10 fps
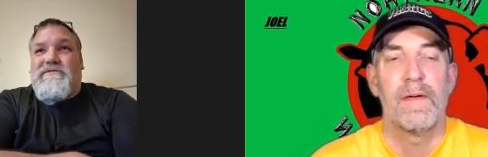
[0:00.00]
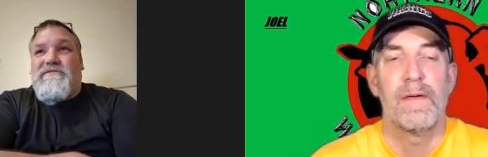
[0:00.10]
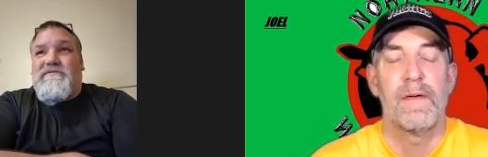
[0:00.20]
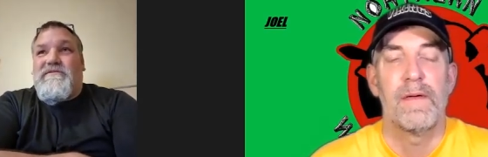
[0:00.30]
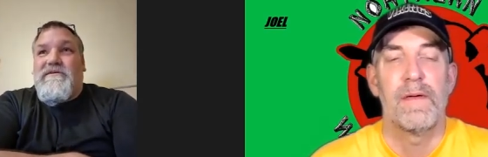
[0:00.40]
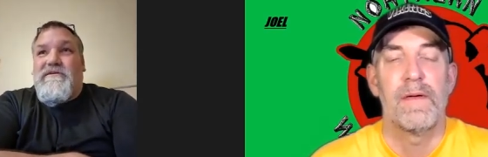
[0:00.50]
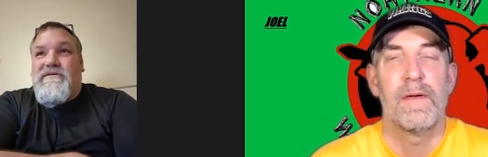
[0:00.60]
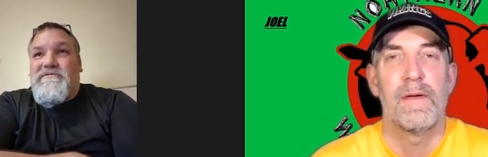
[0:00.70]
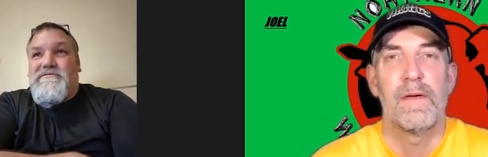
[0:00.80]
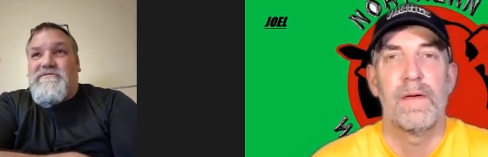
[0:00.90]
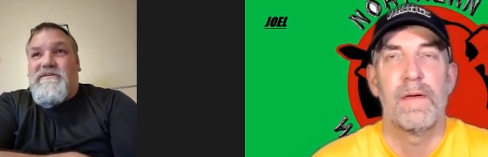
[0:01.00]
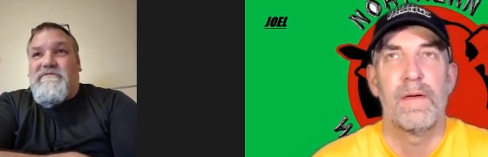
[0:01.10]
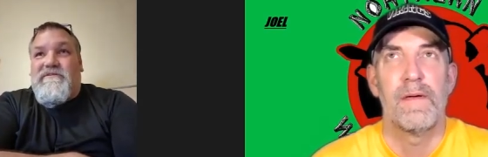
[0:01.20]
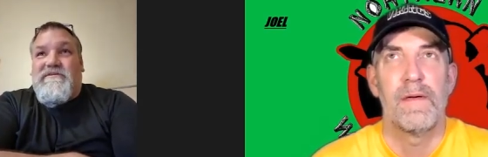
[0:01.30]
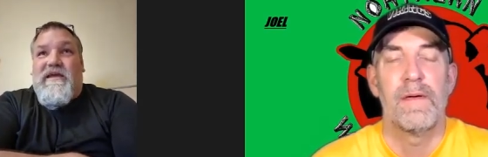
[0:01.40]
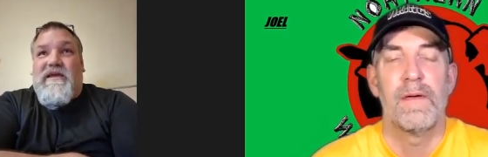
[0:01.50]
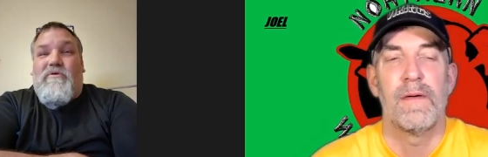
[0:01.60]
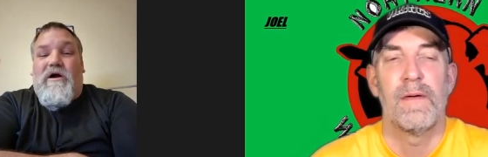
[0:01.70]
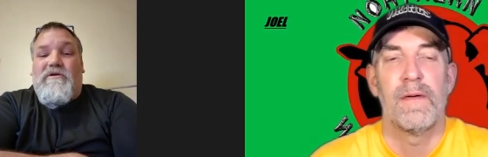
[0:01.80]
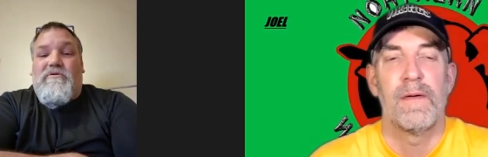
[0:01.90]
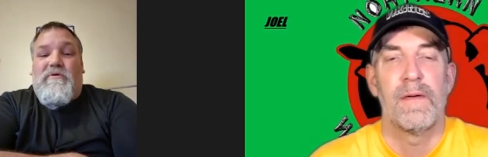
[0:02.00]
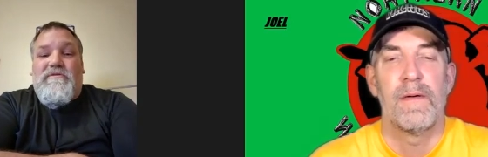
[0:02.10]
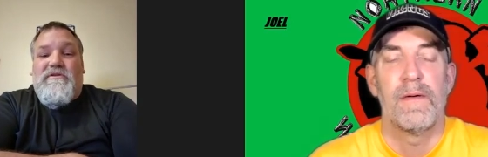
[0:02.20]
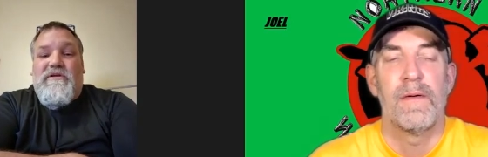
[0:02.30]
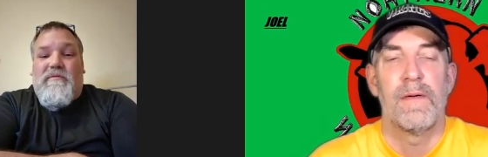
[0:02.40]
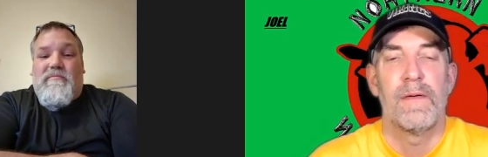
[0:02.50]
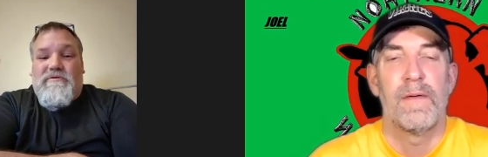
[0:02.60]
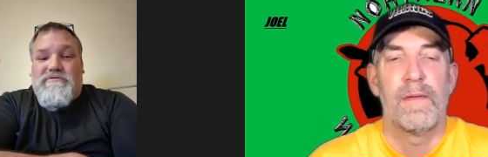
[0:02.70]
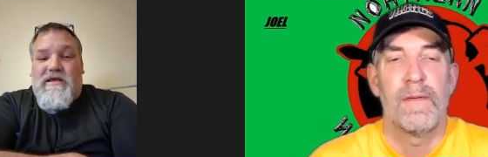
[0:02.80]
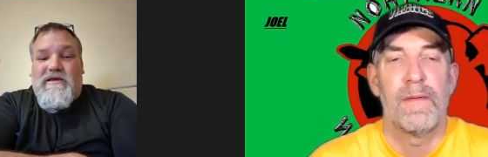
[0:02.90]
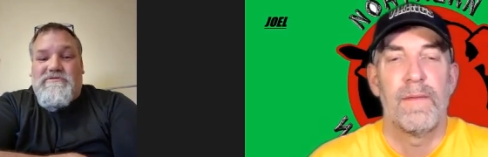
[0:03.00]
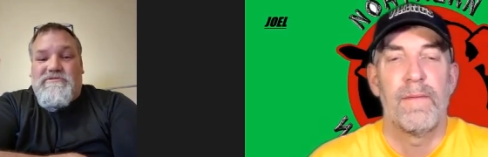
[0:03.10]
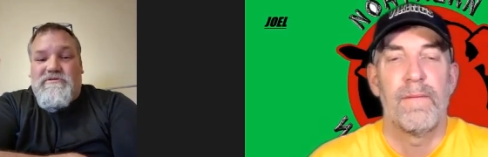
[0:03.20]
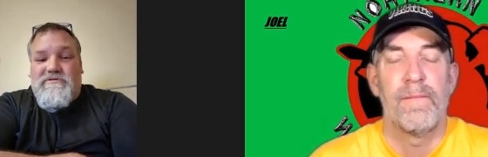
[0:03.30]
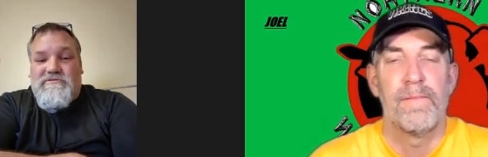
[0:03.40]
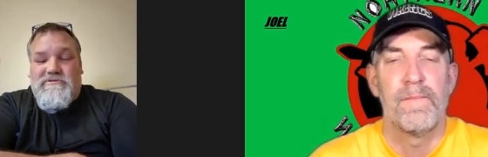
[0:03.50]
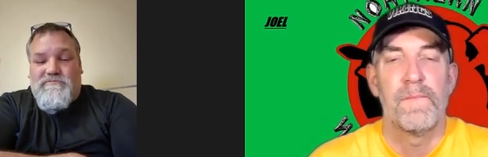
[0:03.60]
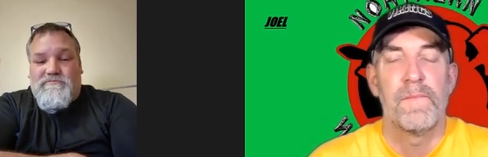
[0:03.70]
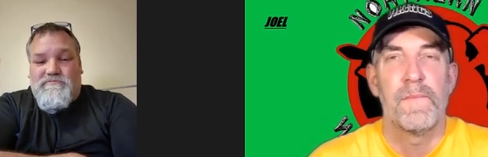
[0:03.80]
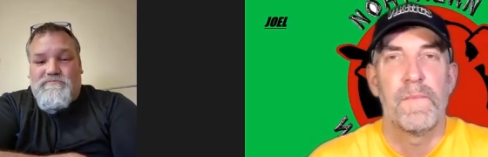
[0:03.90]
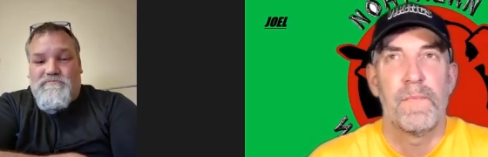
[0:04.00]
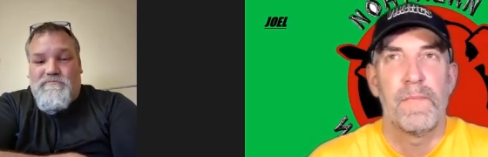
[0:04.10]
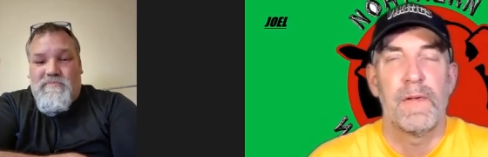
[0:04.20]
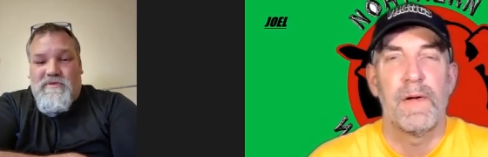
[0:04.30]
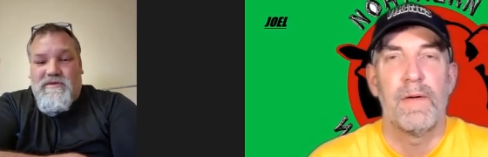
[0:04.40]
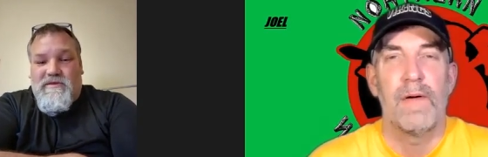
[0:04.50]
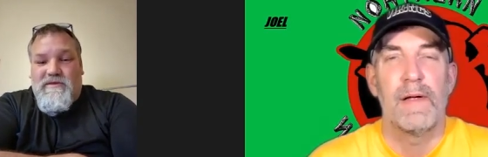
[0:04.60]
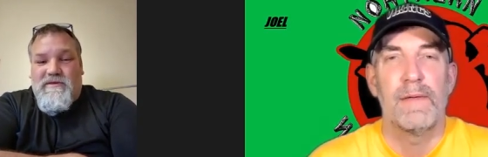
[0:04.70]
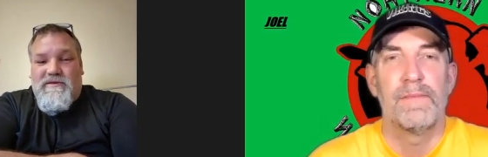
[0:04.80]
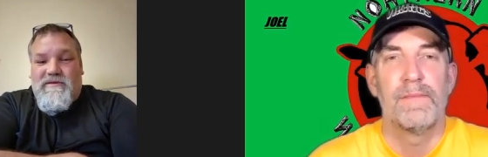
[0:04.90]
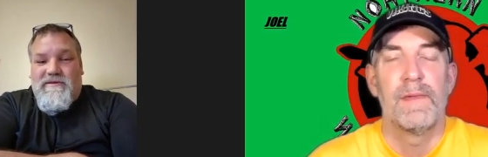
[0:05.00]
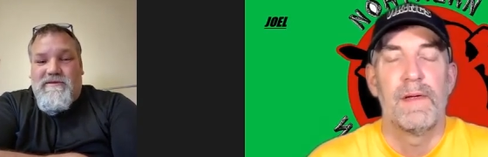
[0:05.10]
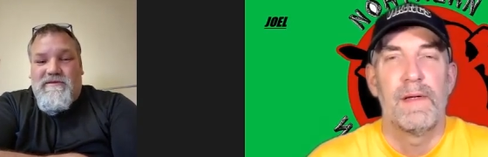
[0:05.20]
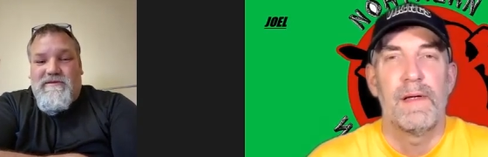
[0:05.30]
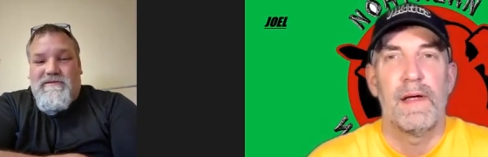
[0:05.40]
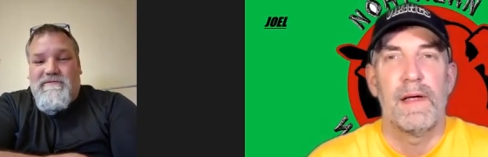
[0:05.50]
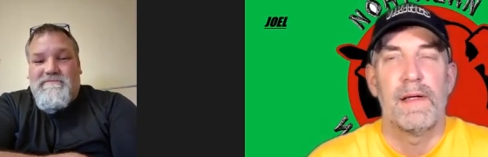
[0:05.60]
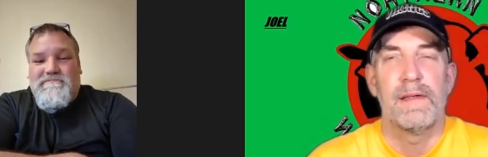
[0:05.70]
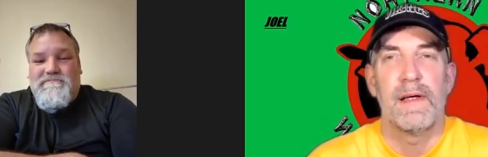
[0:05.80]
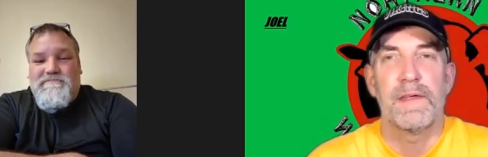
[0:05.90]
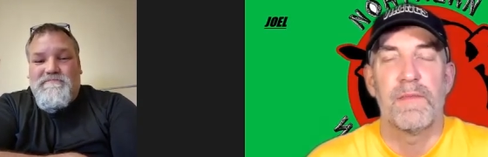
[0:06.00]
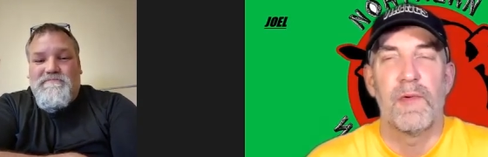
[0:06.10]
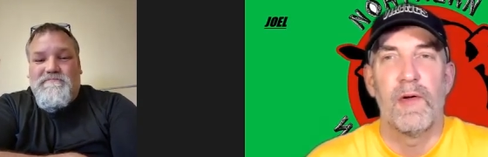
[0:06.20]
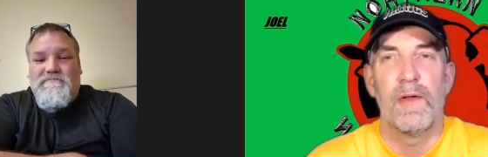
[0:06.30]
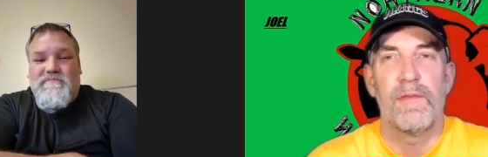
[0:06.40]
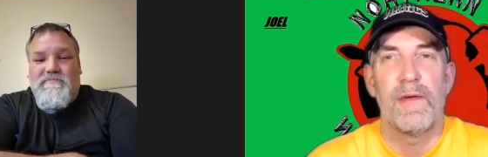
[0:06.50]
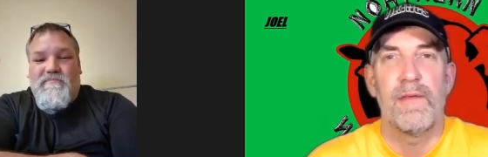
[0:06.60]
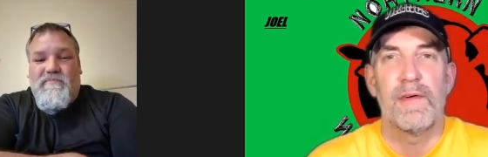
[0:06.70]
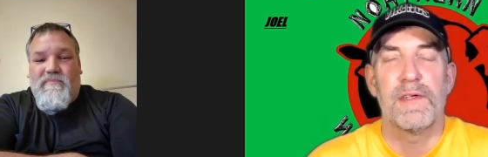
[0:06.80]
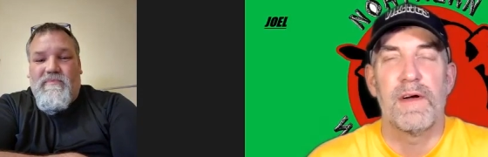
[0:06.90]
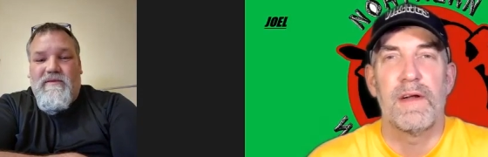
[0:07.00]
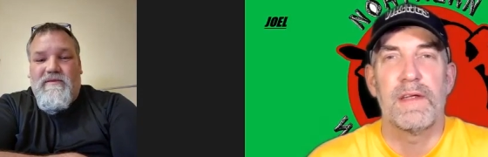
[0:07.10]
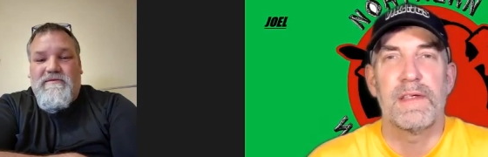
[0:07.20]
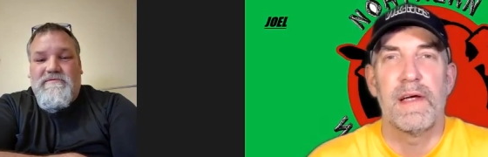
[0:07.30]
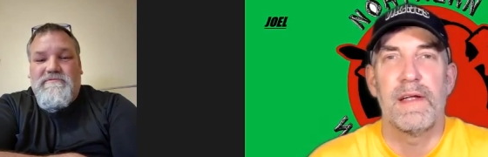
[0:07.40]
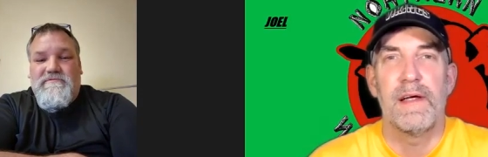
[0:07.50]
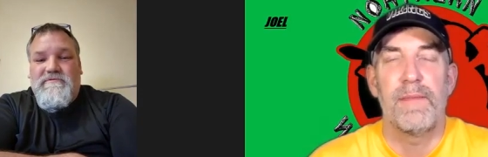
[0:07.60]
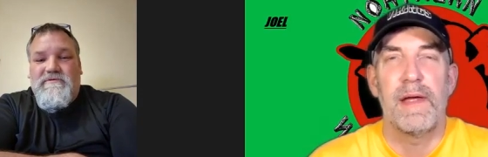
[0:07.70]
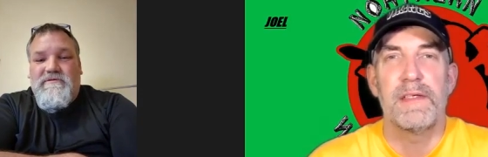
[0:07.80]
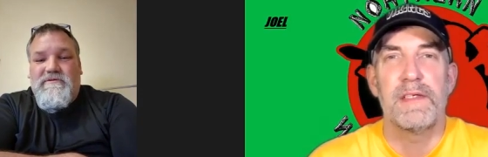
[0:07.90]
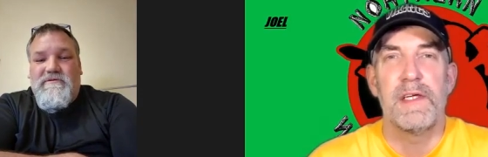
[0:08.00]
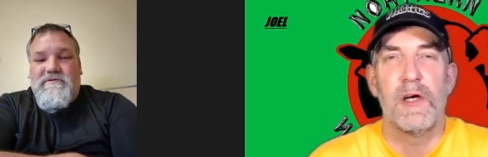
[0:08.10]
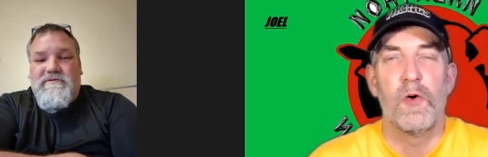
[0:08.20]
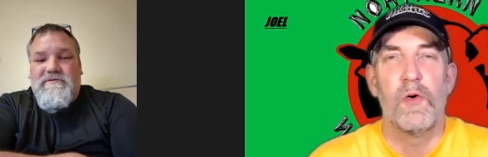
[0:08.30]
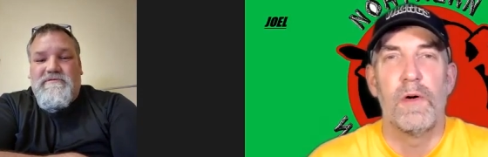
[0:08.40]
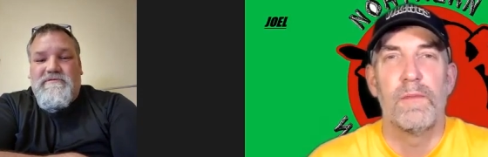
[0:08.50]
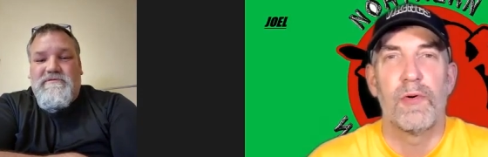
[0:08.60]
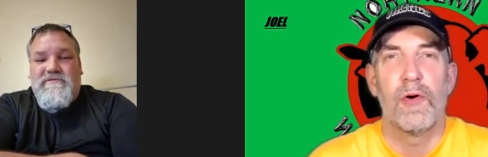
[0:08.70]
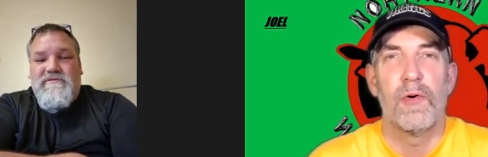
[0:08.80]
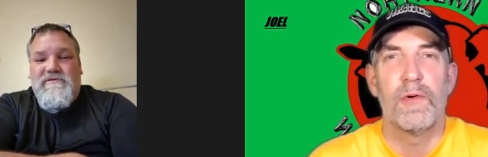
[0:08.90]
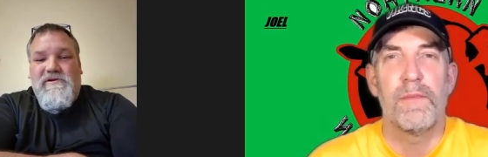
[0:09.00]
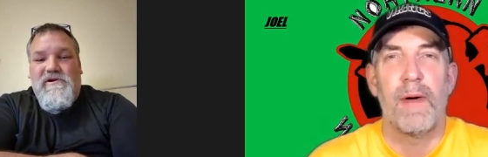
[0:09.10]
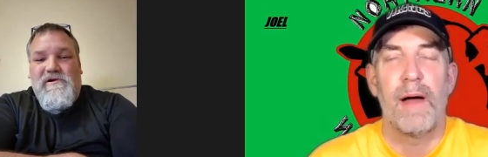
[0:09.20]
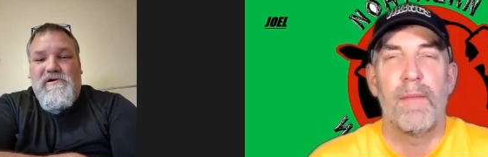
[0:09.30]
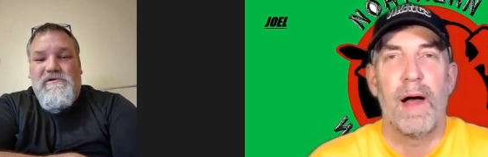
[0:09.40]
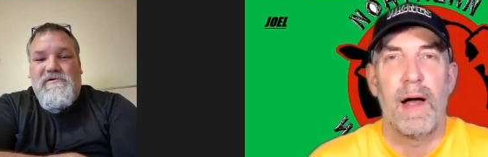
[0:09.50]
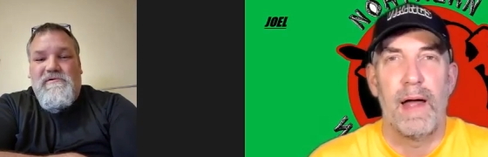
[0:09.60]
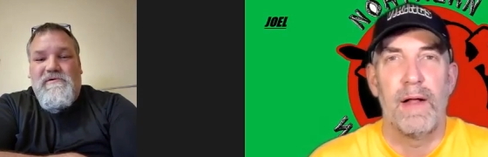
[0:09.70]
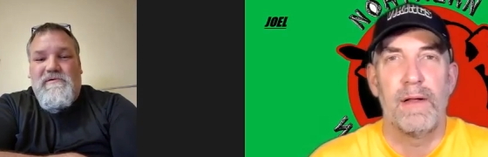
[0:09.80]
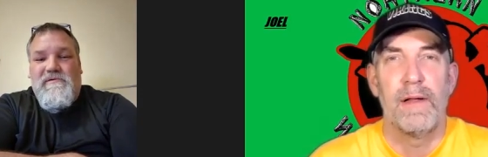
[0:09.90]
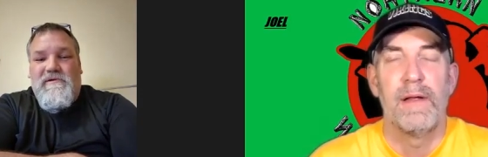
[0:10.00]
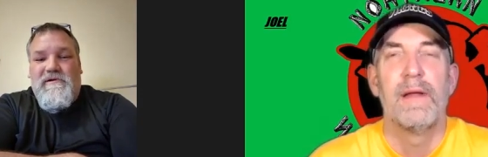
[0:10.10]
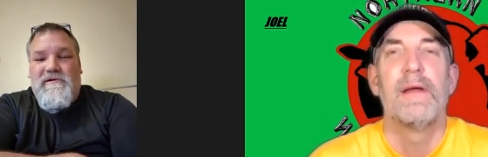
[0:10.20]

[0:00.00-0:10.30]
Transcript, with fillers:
Speaker 1: and Steve and Dan Walker won the doubles last year. So,
Speaker 2: all right. And uh, some early favorites already signed up: ACO Pros Bob Heil,